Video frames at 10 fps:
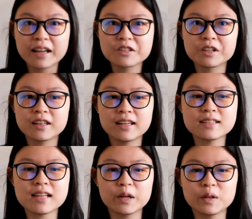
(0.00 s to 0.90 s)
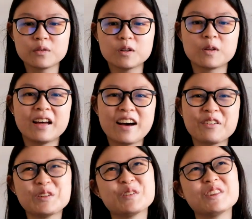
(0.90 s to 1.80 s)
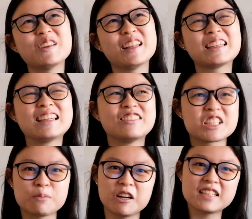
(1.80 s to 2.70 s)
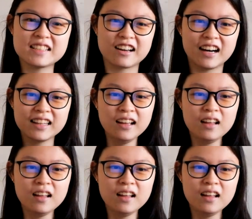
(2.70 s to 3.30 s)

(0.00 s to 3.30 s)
answered this out of the 20 responses I got.